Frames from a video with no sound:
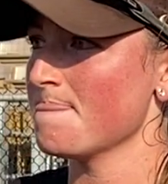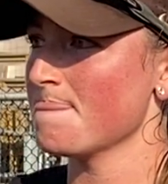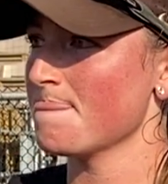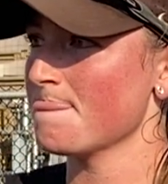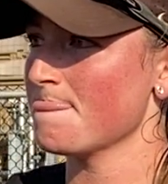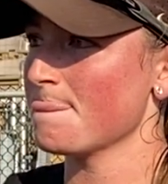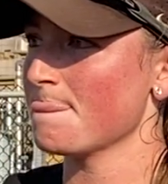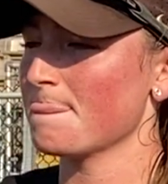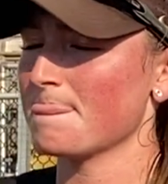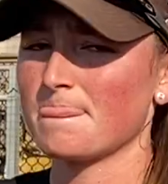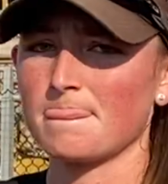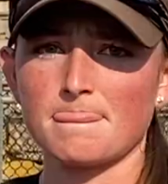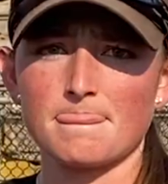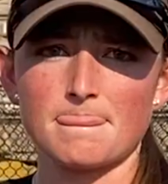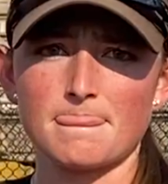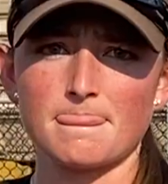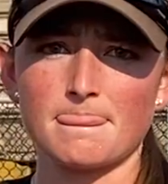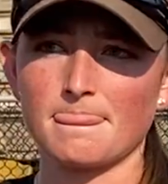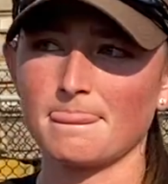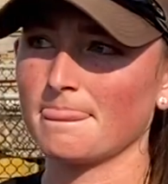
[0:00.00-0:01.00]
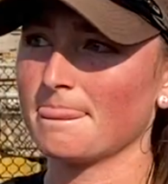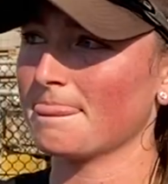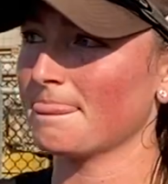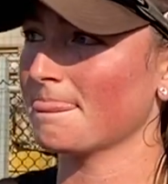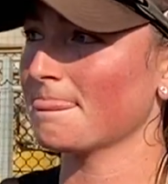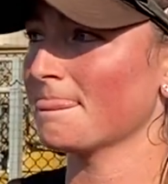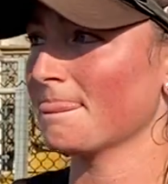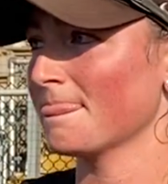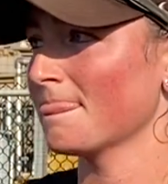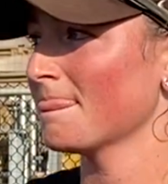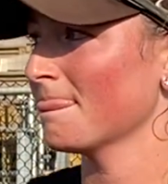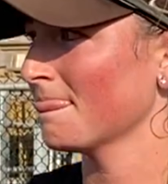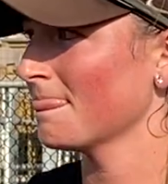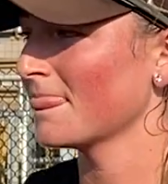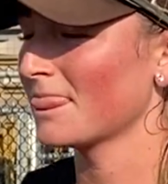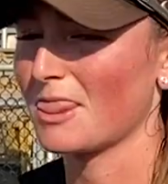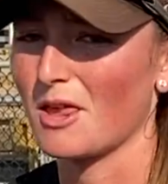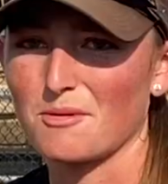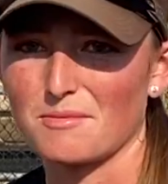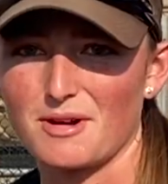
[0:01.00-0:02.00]
So Thanks, Shane. Appreciate it. Thank you.
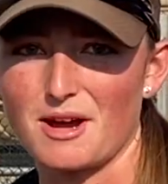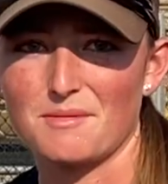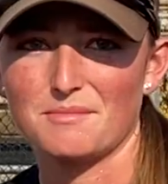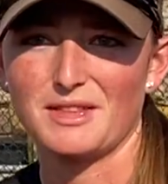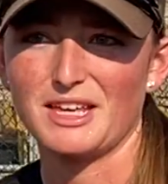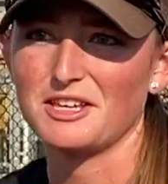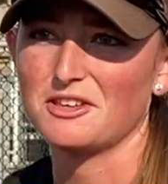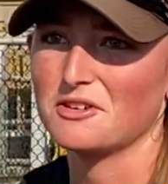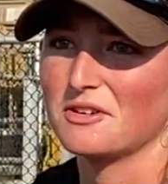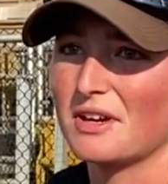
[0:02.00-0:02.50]
Thank you. No problem. Thank you,